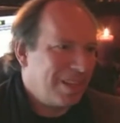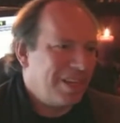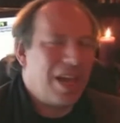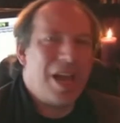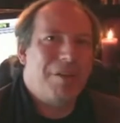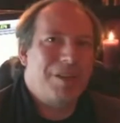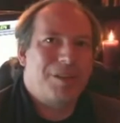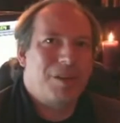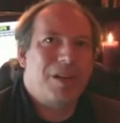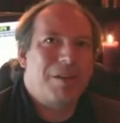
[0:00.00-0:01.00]
in
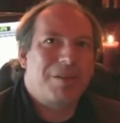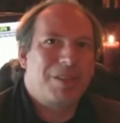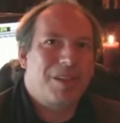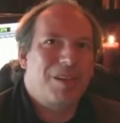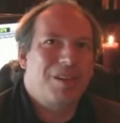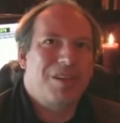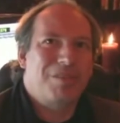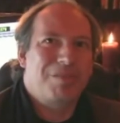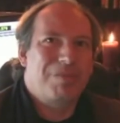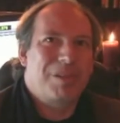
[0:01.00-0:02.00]
Arizona,
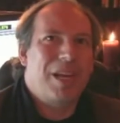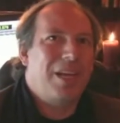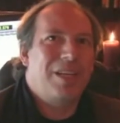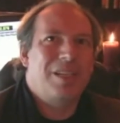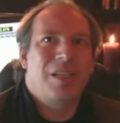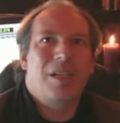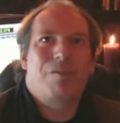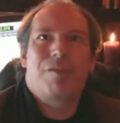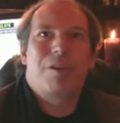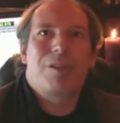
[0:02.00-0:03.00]
and playing it, and then
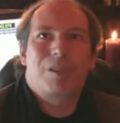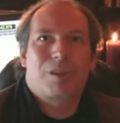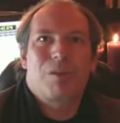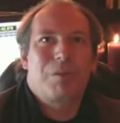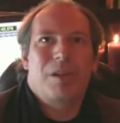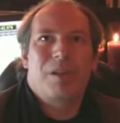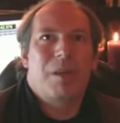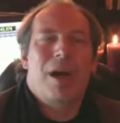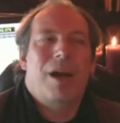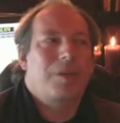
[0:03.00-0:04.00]
the focus group,
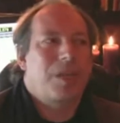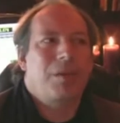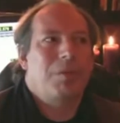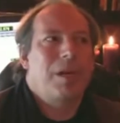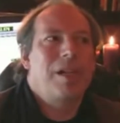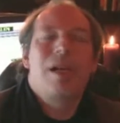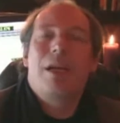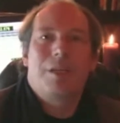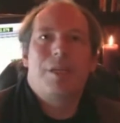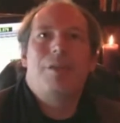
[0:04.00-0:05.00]
them asking, well,
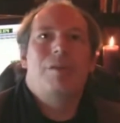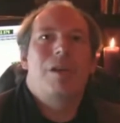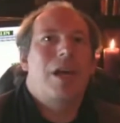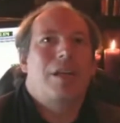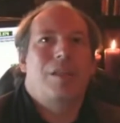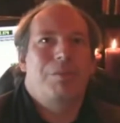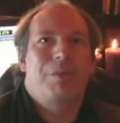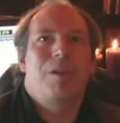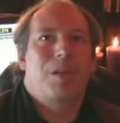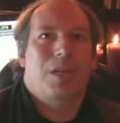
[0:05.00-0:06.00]
did you like the
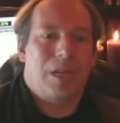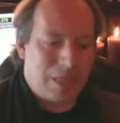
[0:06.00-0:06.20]
music?